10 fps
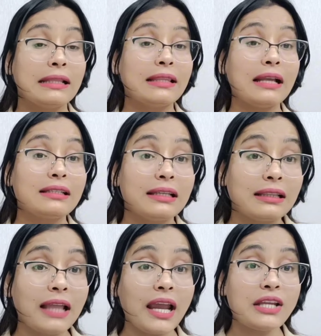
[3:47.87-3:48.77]
that
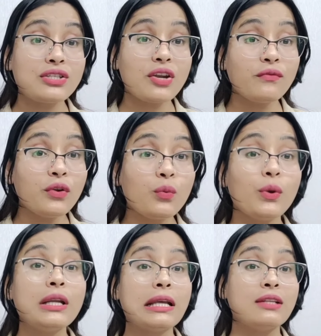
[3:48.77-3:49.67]
the interviewer
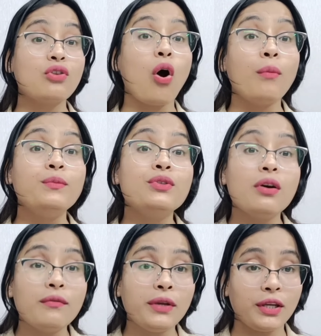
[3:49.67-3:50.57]
is
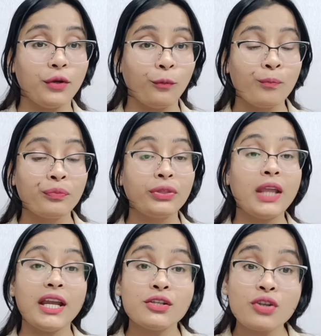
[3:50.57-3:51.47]
observing you. The
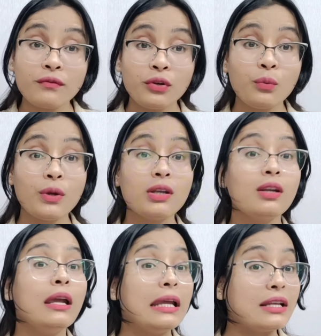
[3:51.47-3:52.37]
interviewer
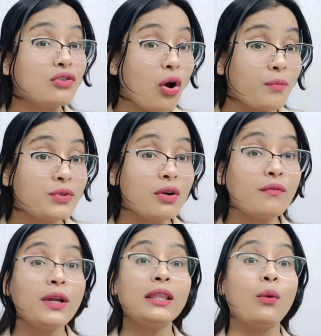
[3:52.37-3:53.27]
is
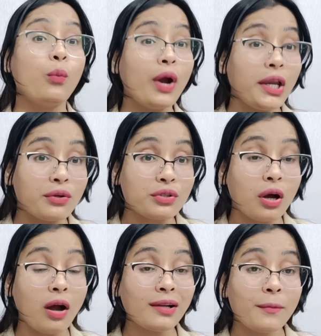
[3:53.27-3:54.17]
observing the way you
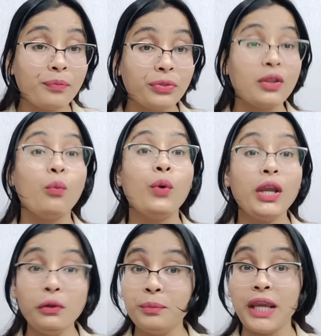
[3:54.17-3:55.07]
talk, the way
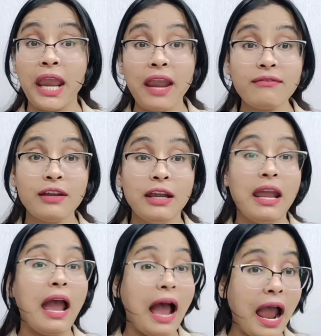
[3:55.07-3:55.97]
you behave,
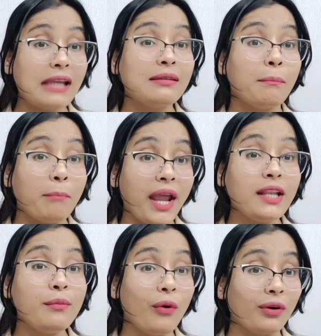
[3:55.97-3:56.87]
and many
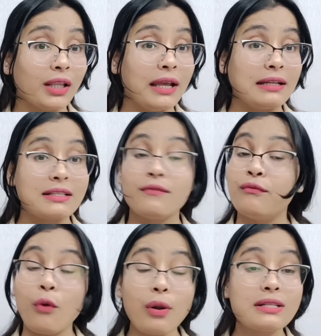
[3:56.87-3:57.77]
more things.
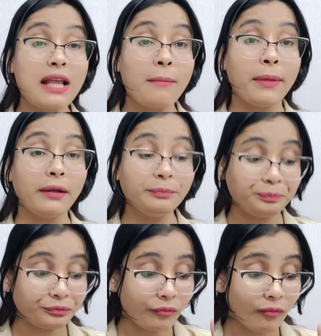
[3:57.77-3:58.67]
For example,
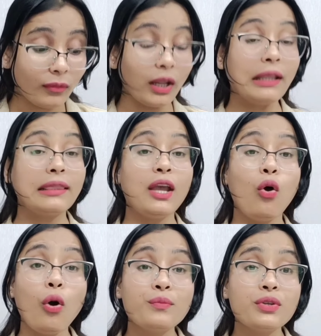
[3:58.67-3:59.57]
they
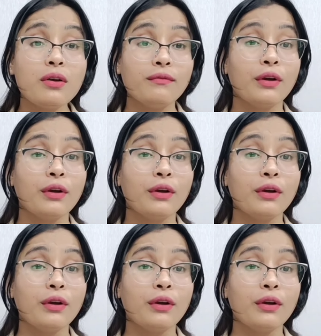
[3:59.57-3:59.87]
observe